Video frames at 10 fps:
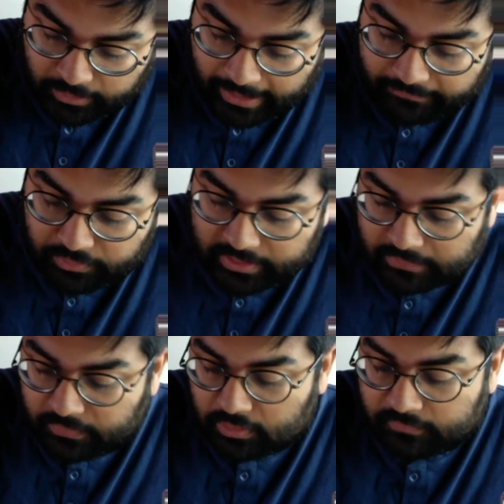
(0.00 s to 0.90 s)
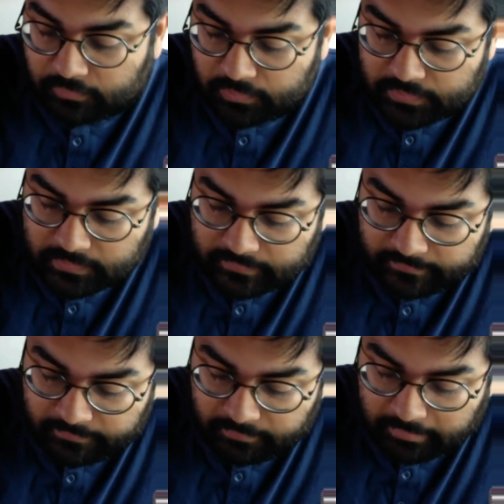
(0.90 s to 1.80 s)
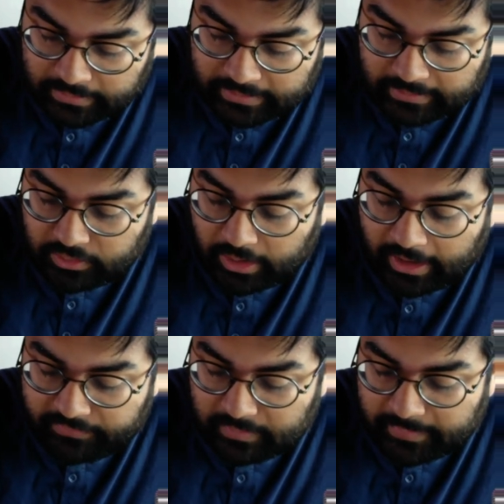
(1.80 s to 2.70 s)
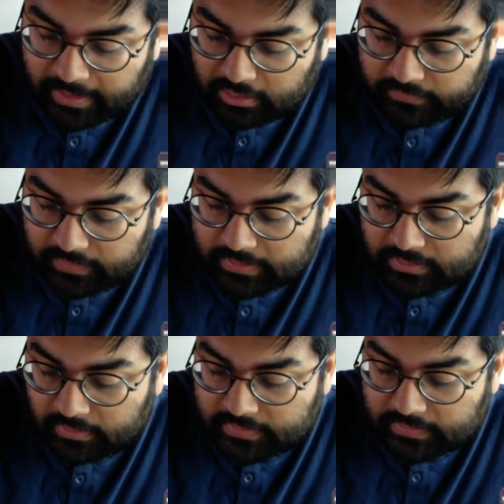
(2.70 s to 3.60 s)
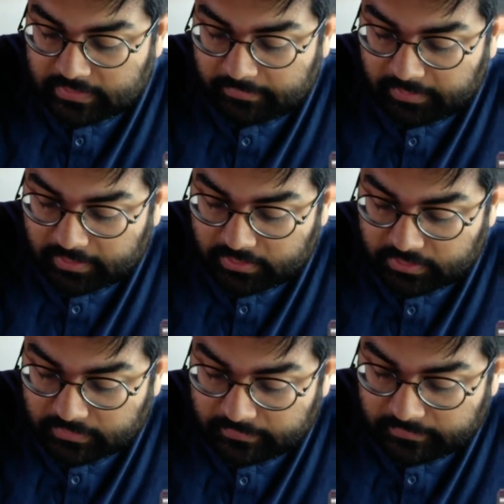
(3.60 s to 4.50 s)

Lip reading: have your network, of course, but then you have the part of the unsolicited application.